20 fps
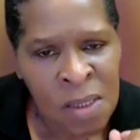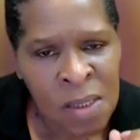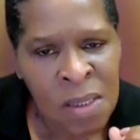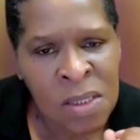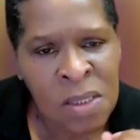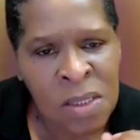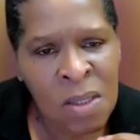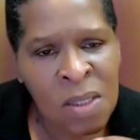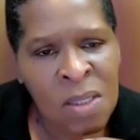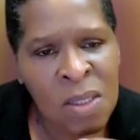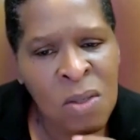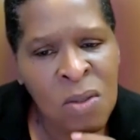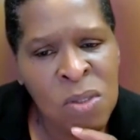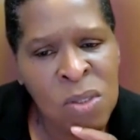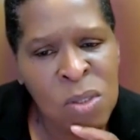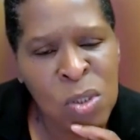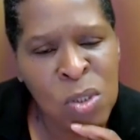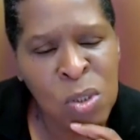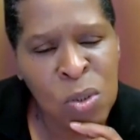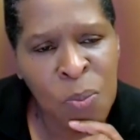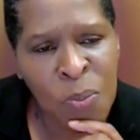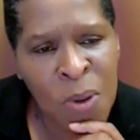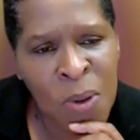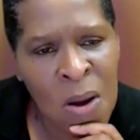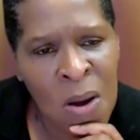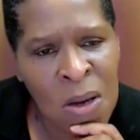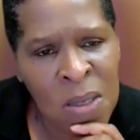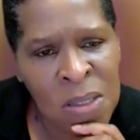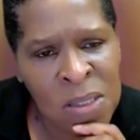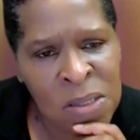So, in those two
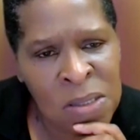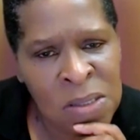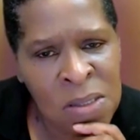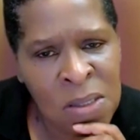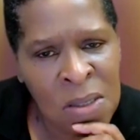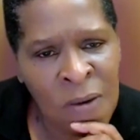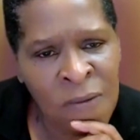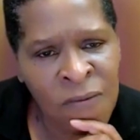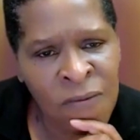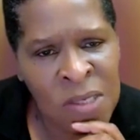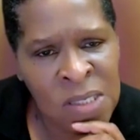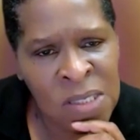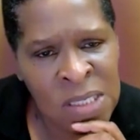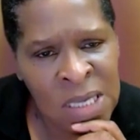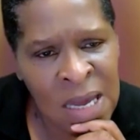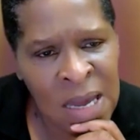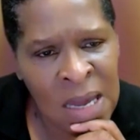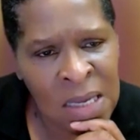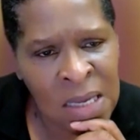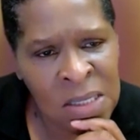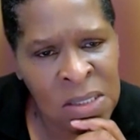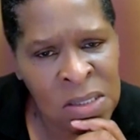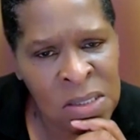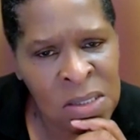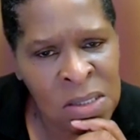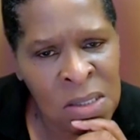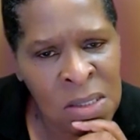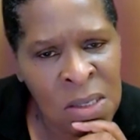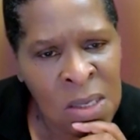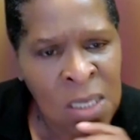parts of the
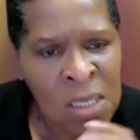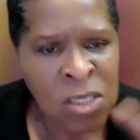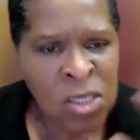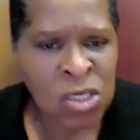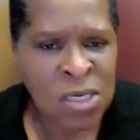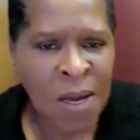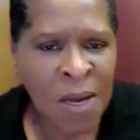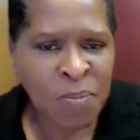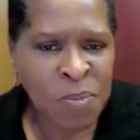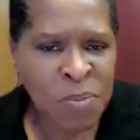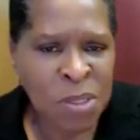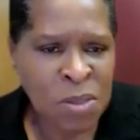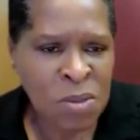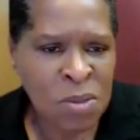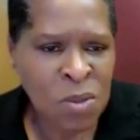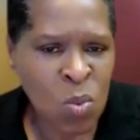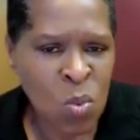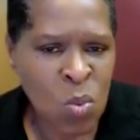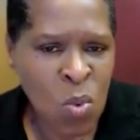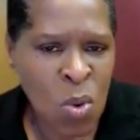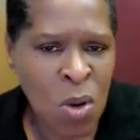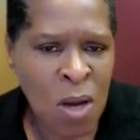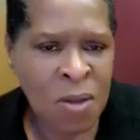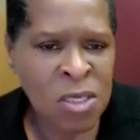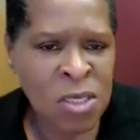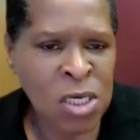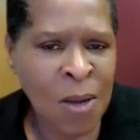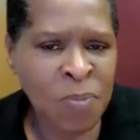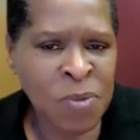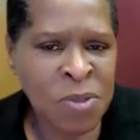text, chapters one,
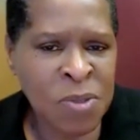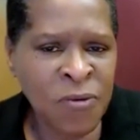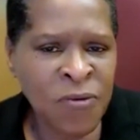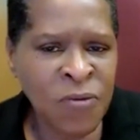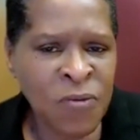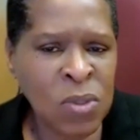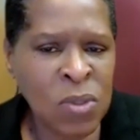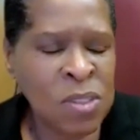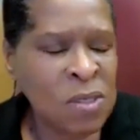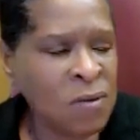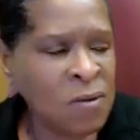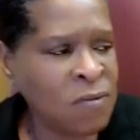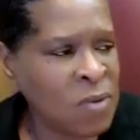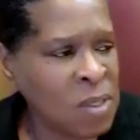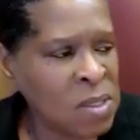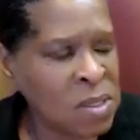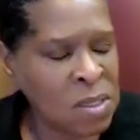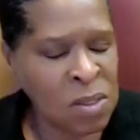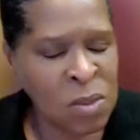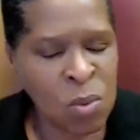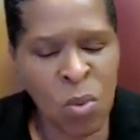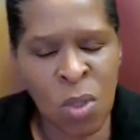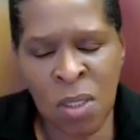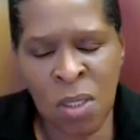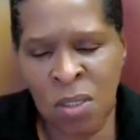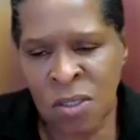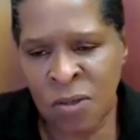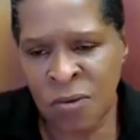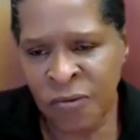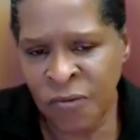chapter 14, verses
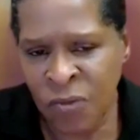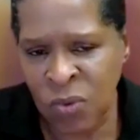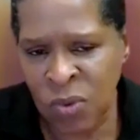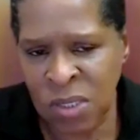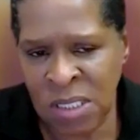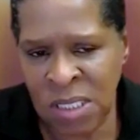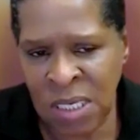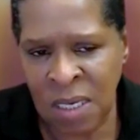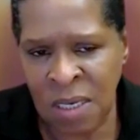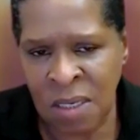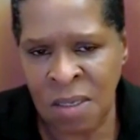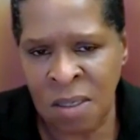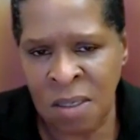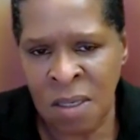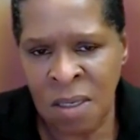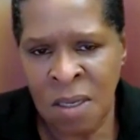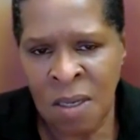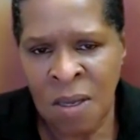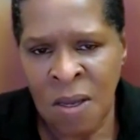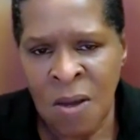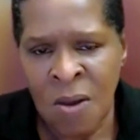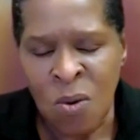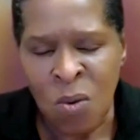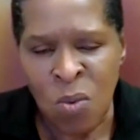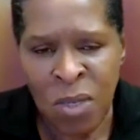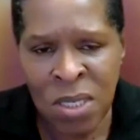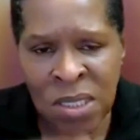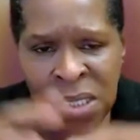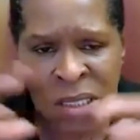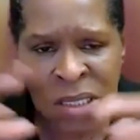1 to 14,
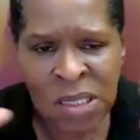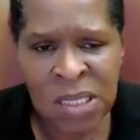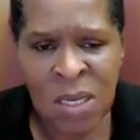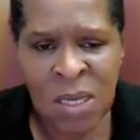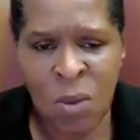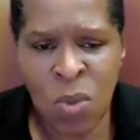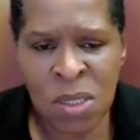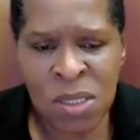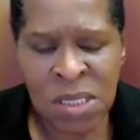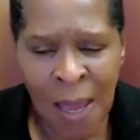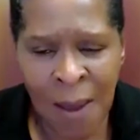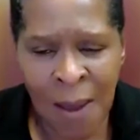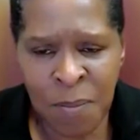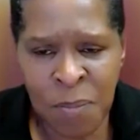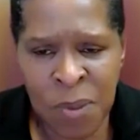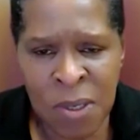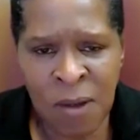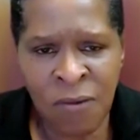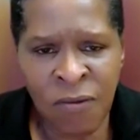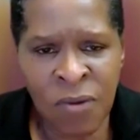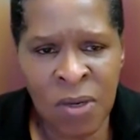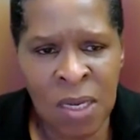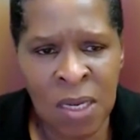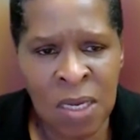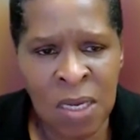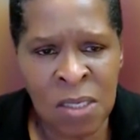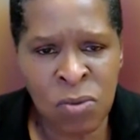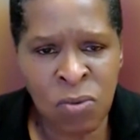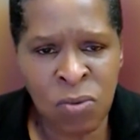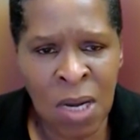we see what's happening for
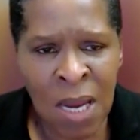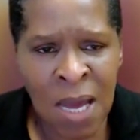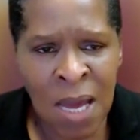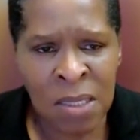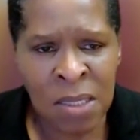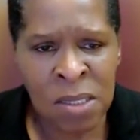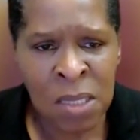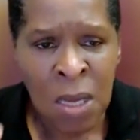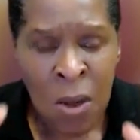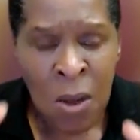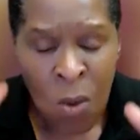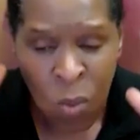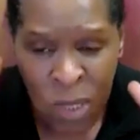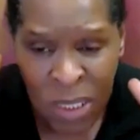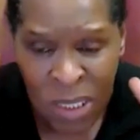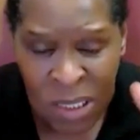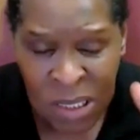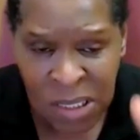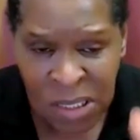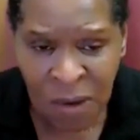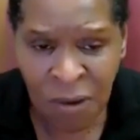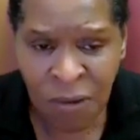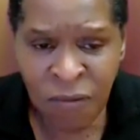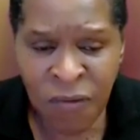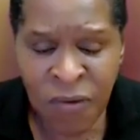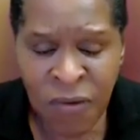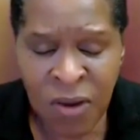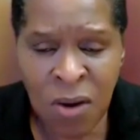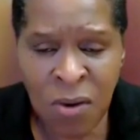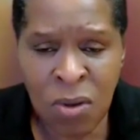the Israelites. We see
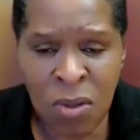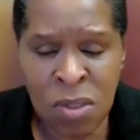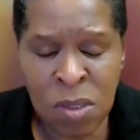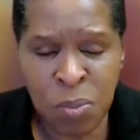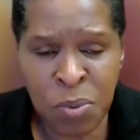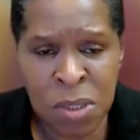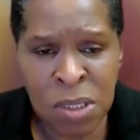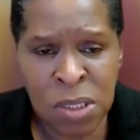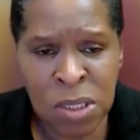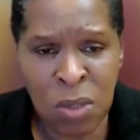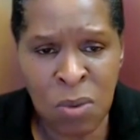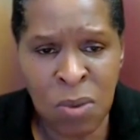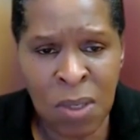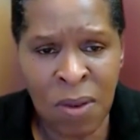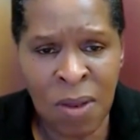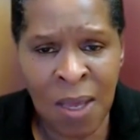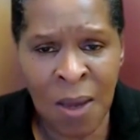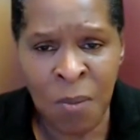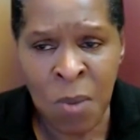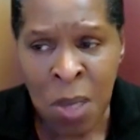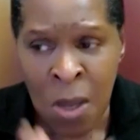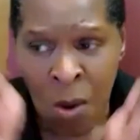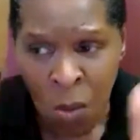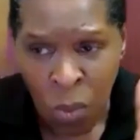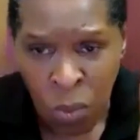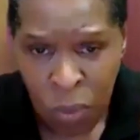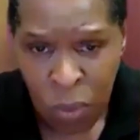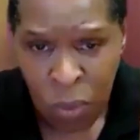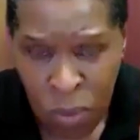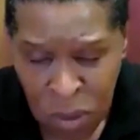Pharaoh's pursuing them.
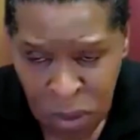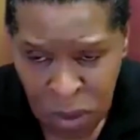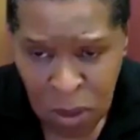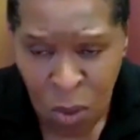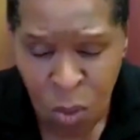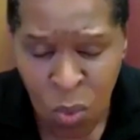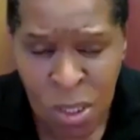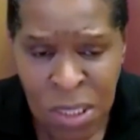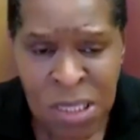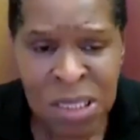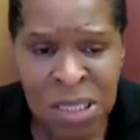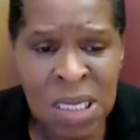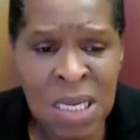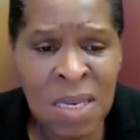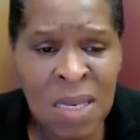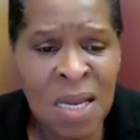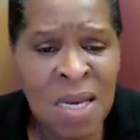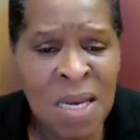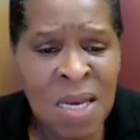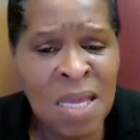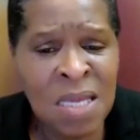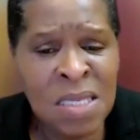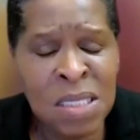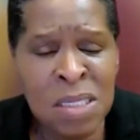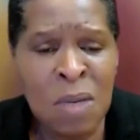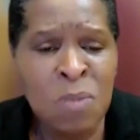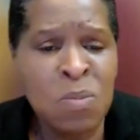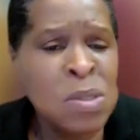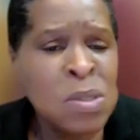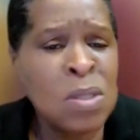We see that there
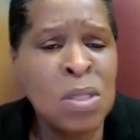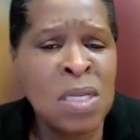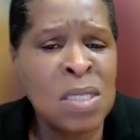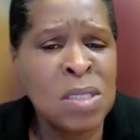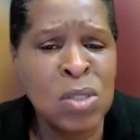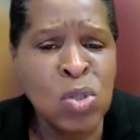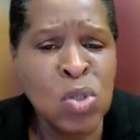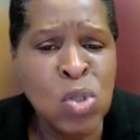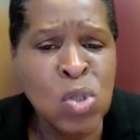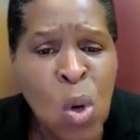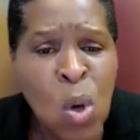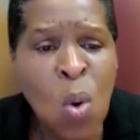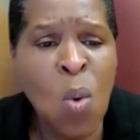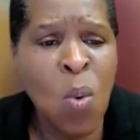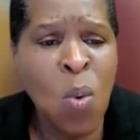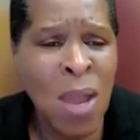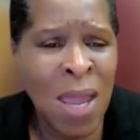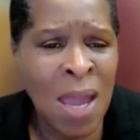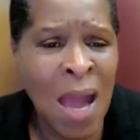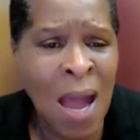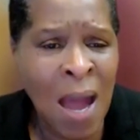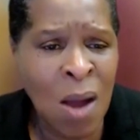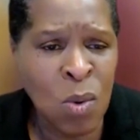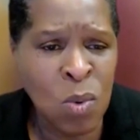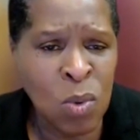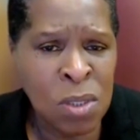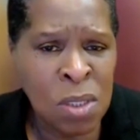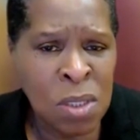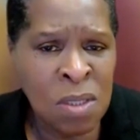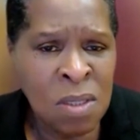seems so there's no way
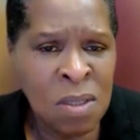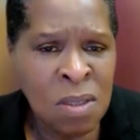out.